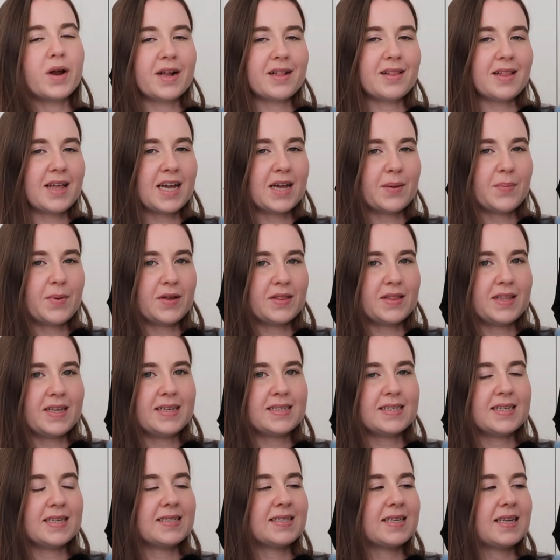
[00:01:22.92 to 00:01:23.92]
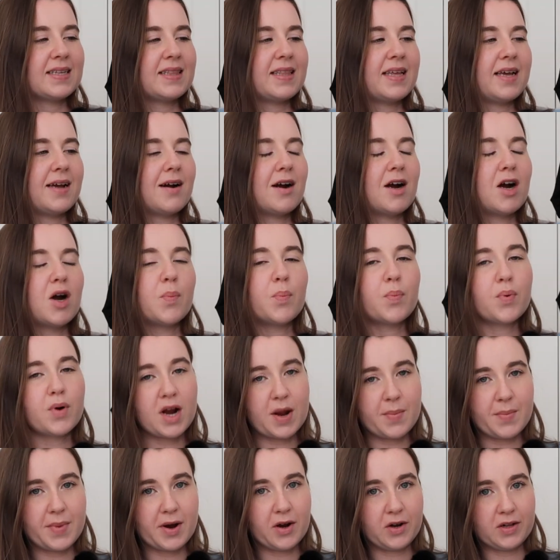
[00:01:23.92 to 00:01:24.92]
I like about these is that they are
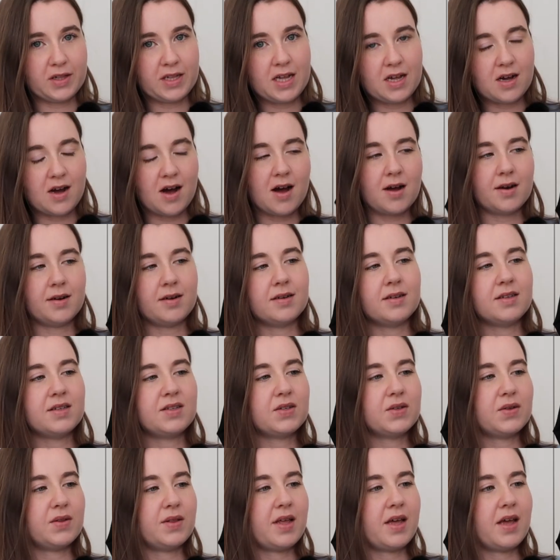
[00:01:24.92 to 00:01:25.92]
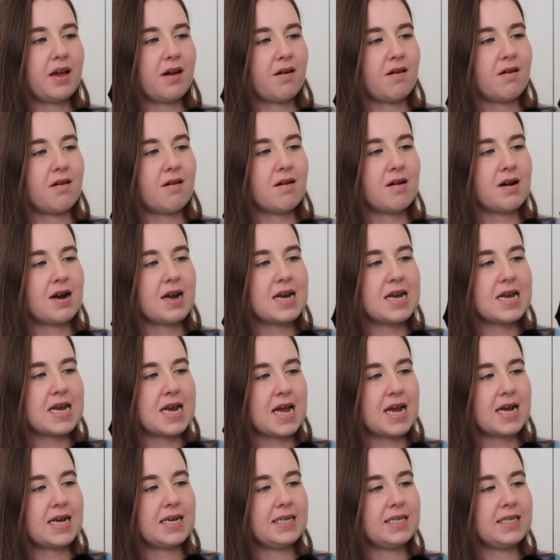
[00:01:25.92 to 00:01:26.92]
primarily cotton, so they are
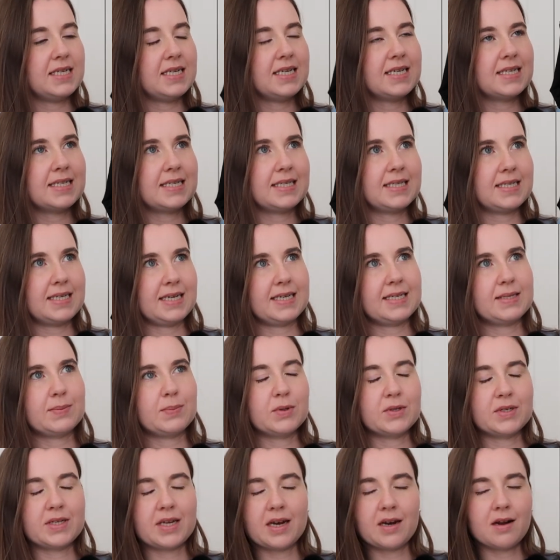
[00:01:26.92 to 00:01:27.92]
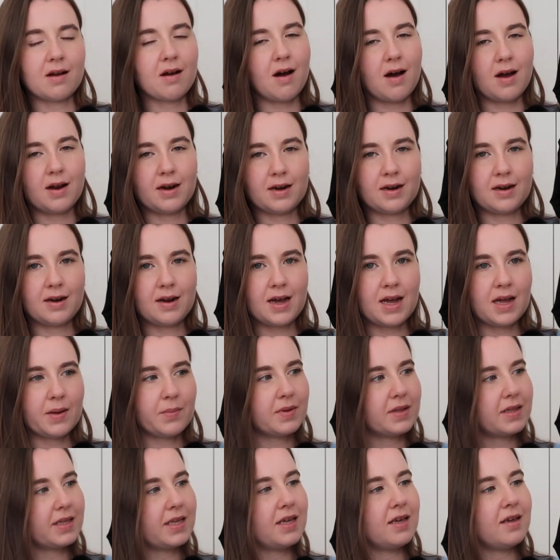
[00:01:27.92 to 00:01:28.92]
96% cotton, I
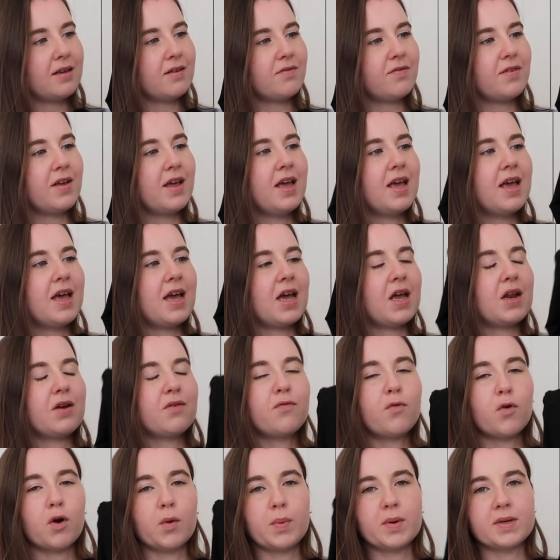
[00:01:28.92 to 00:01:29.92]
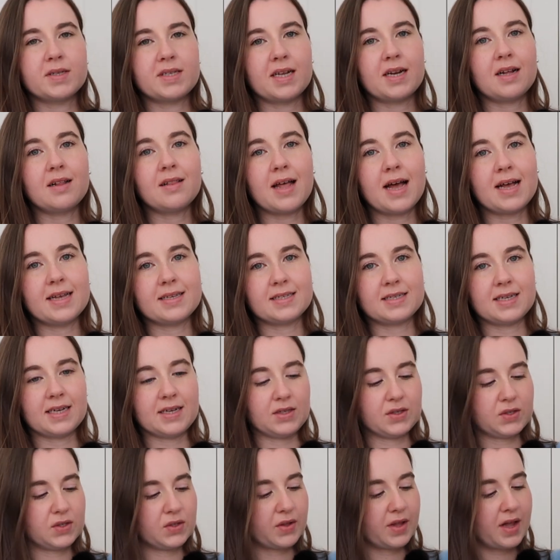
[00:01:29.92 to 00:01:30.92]
believe, and 4%
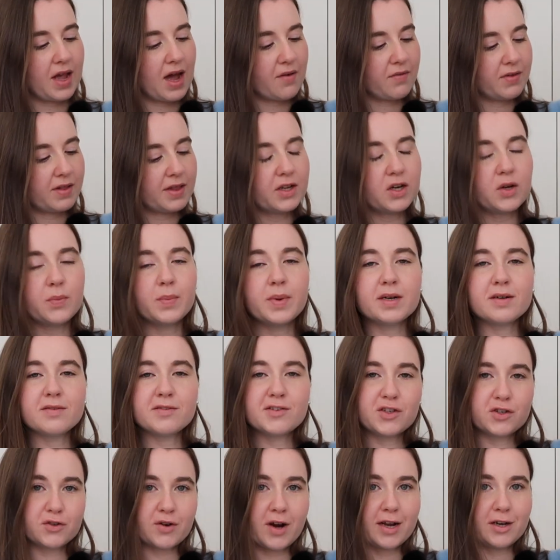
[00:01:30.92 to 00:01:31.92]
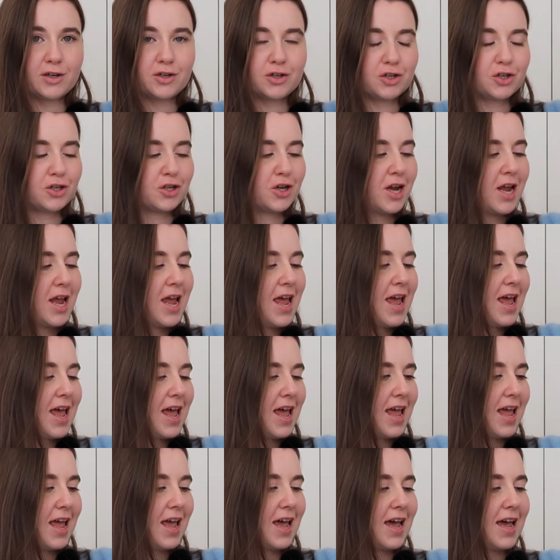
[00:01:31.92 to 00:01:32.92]
elastane. So they have a little bit of stretch.
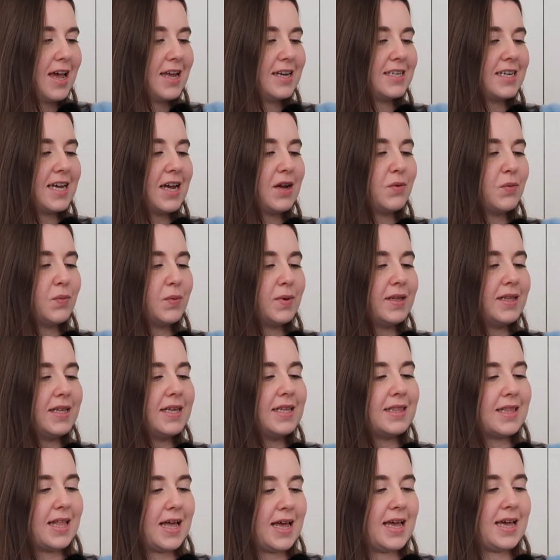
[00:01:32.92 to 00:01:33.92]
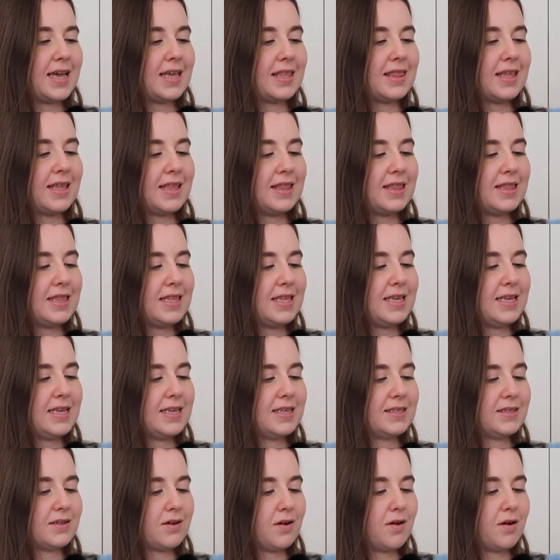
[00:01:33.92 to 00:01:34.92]
And I really like that
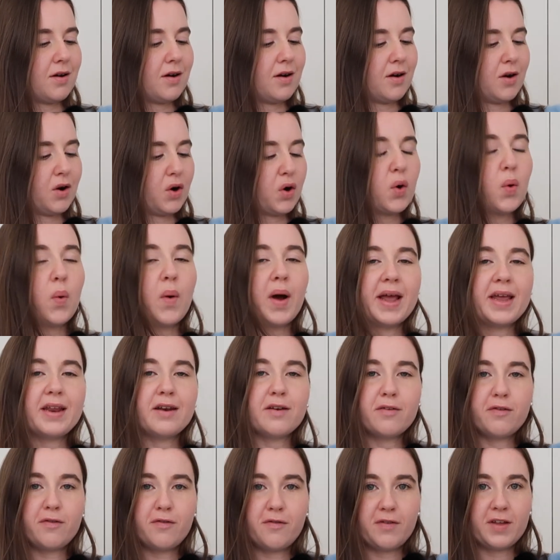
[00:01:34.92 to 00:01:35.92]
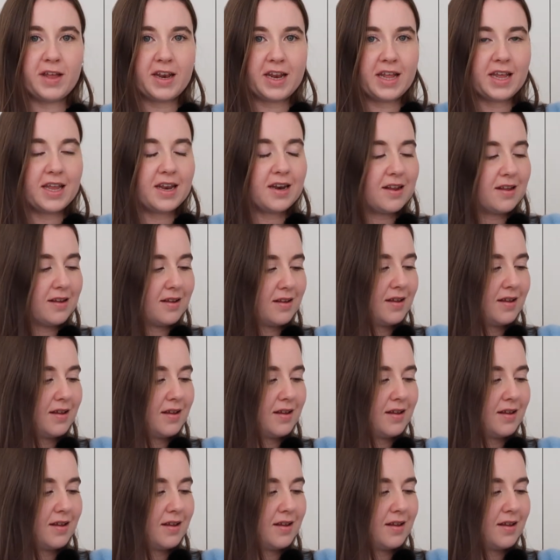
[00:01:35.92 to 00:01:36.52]
these are quite fitted